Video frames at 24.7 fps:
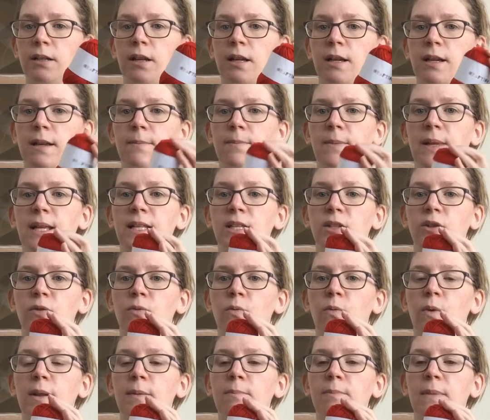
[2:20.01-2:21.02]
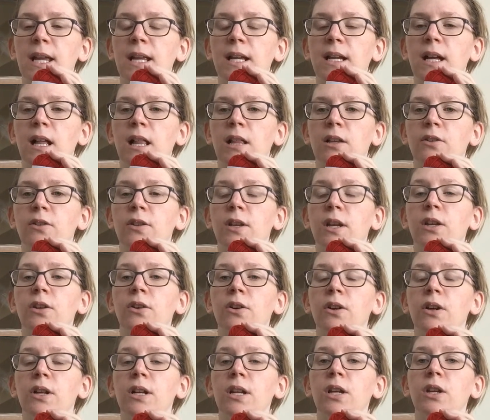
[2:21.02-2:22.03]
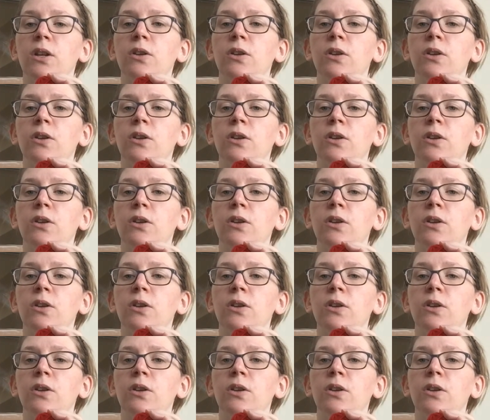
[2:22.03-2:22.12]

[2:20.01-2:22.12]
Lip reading: That's your one main color that you're going to